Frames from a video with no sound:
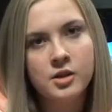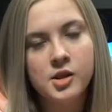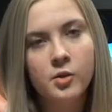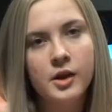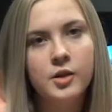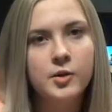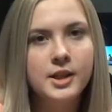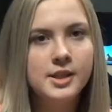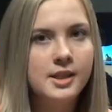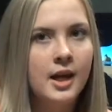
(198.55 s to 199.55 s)
so I knew
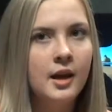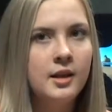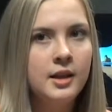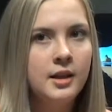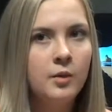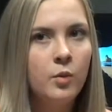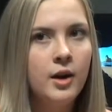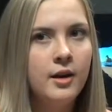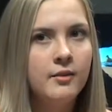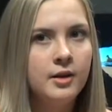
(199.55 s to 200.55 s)
exactly
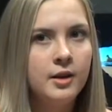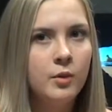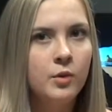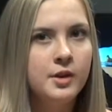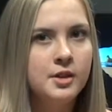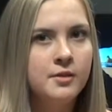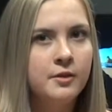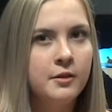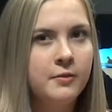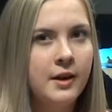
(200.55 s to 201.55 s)
where everything was
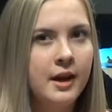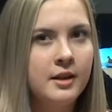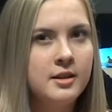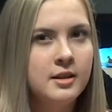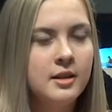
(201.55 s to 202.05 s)
for a fact